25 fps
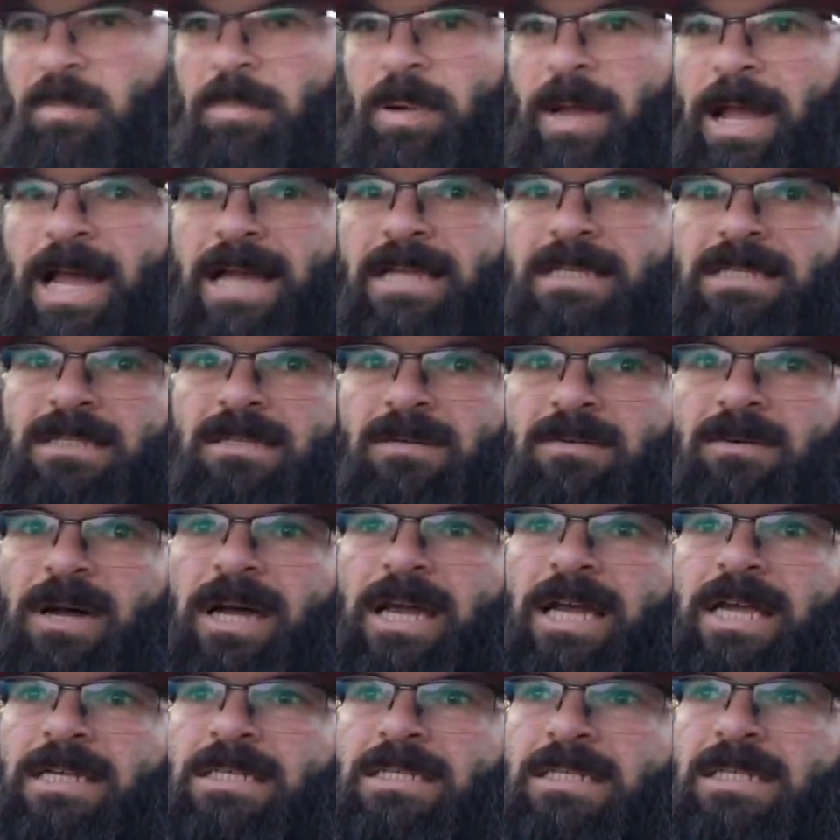passing
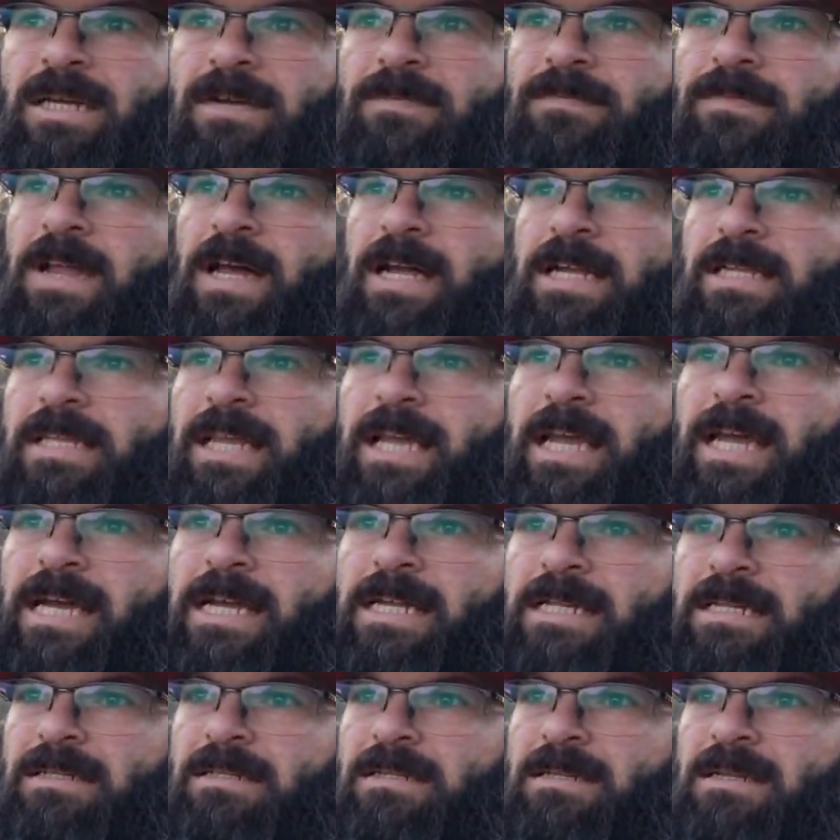away and stuff like
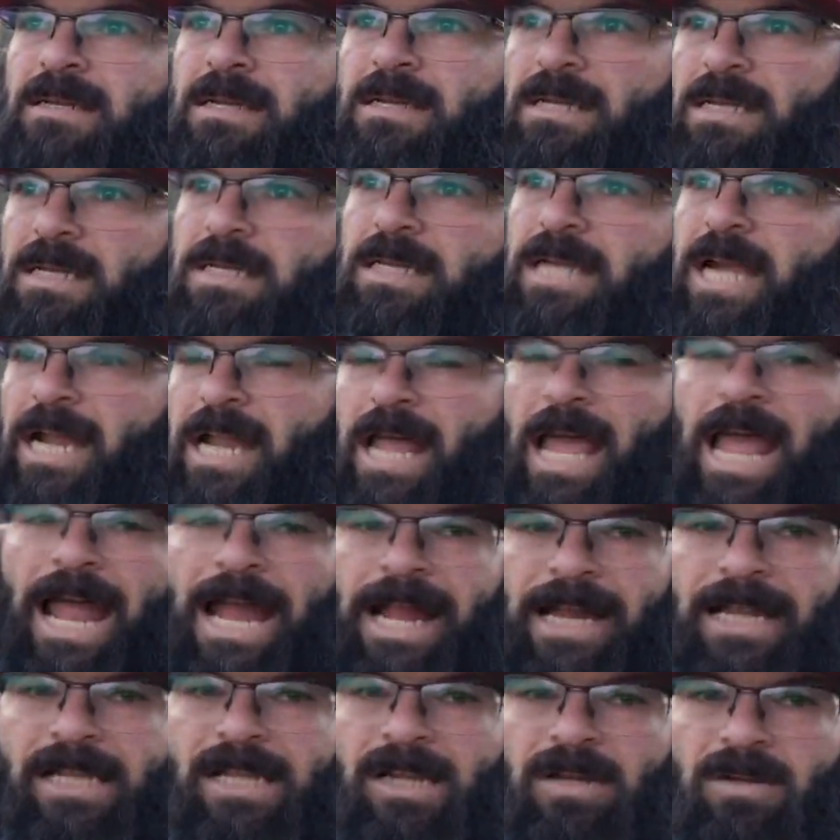that, kind of
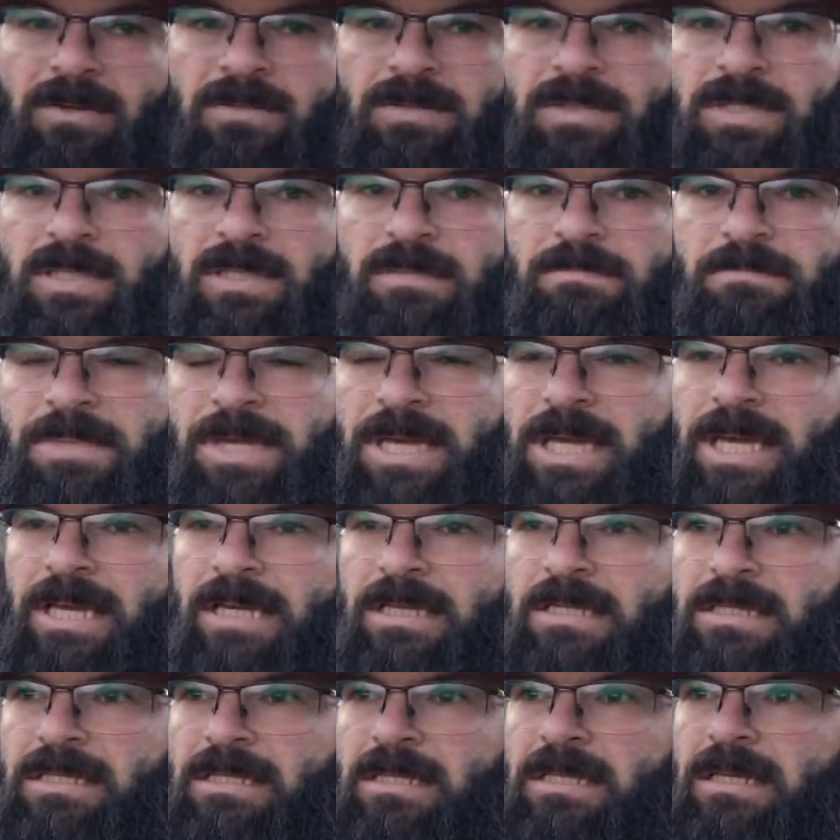added on to the
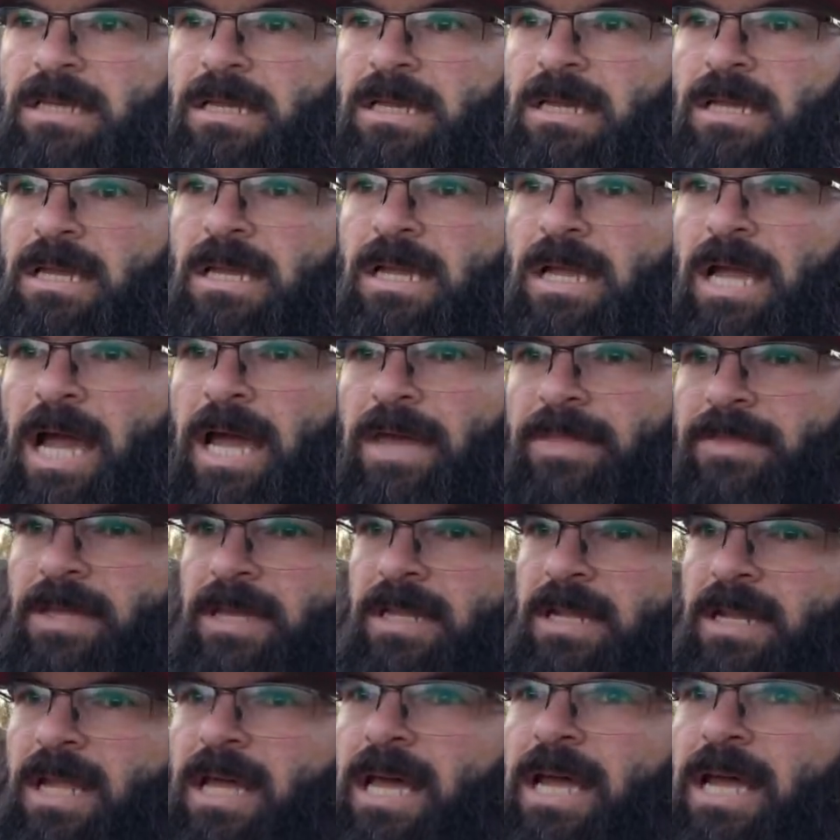mix. And then